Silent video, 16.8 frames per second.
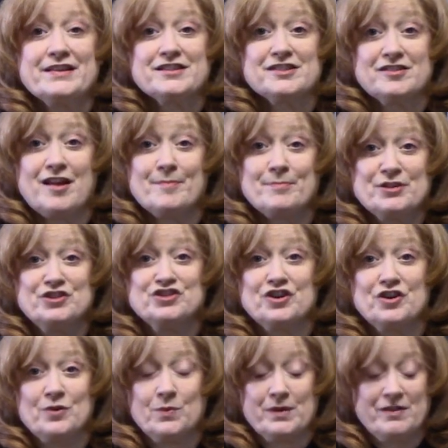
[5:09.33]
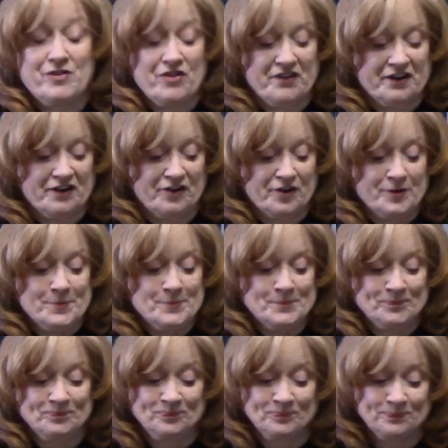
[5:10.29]
sloppy joe in there.
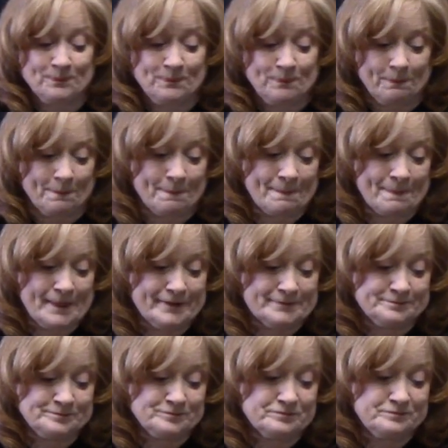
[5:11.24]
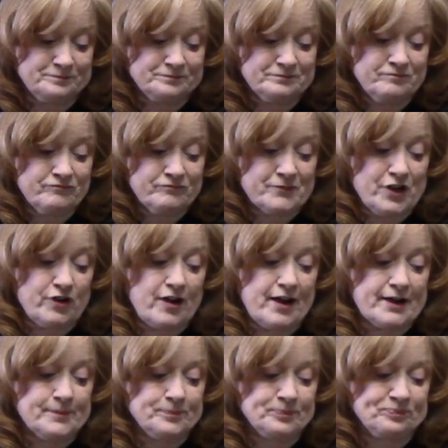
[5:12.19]
Mm. All
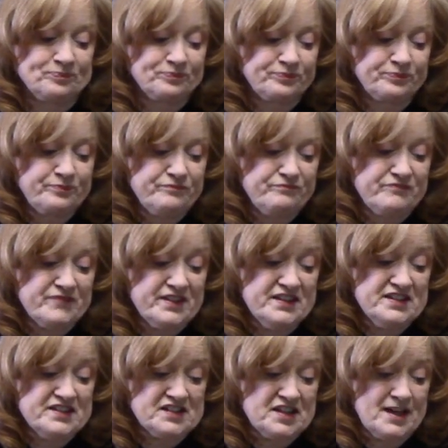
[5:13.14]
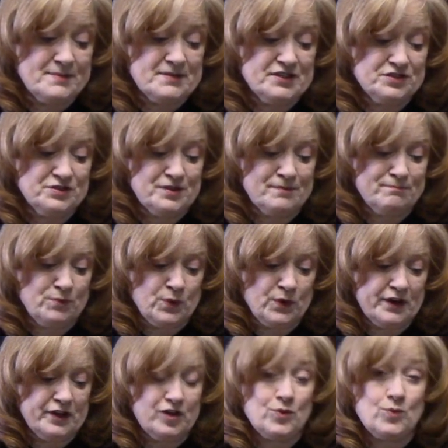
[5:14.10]
right, it's coming to a
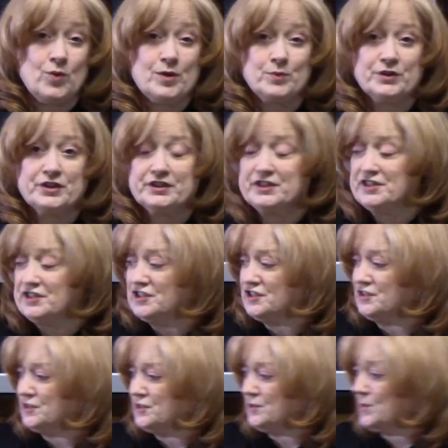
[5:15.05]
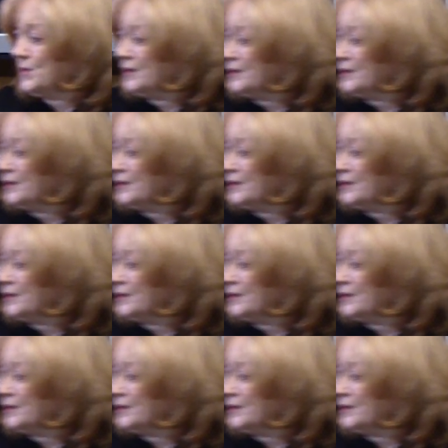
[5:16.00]
boil. What we're gonna do,